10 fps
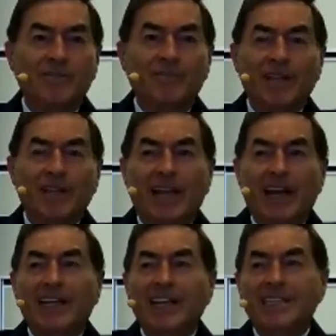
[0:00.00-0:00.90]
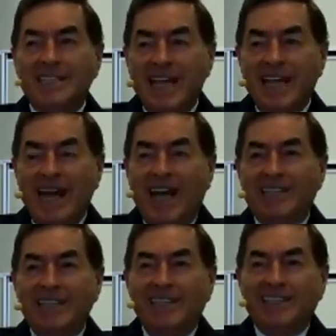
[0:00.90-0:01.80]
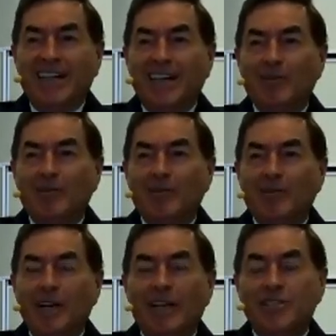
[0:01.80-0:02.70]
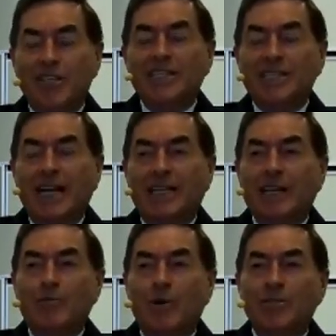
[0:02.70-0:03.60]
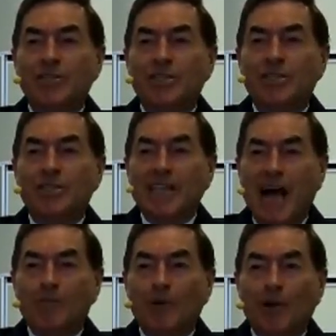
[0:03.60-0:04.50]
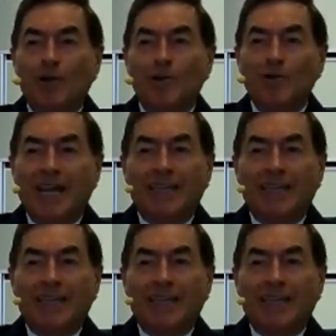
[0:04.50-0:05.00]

And he said that he, and she said that it was Samuel who said that.